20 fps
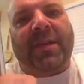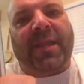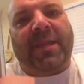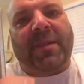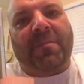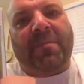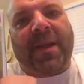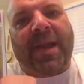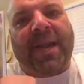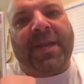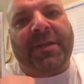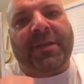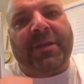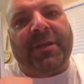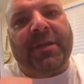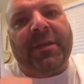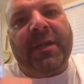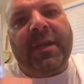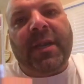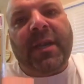and he had a
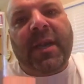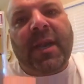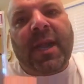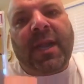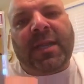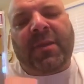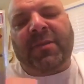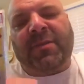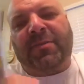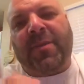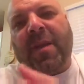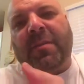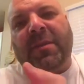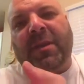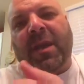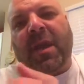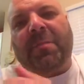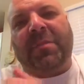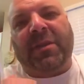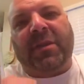binder, and he was probably
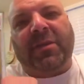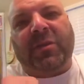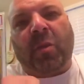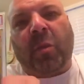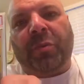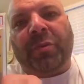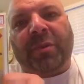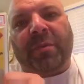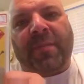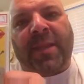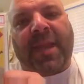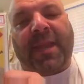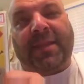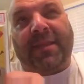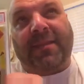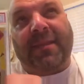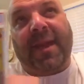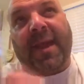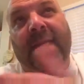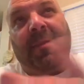a couple years older than me at
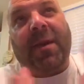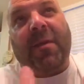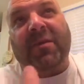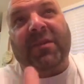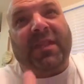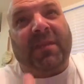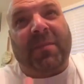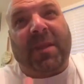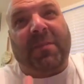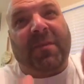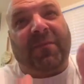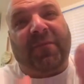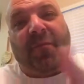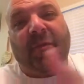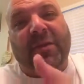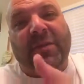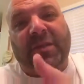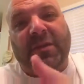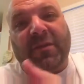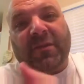the time. I was like maybe
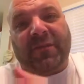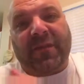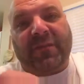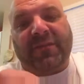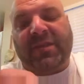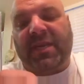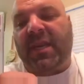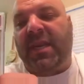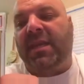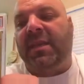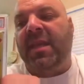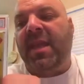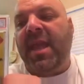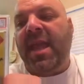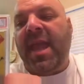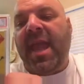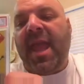14 or 15,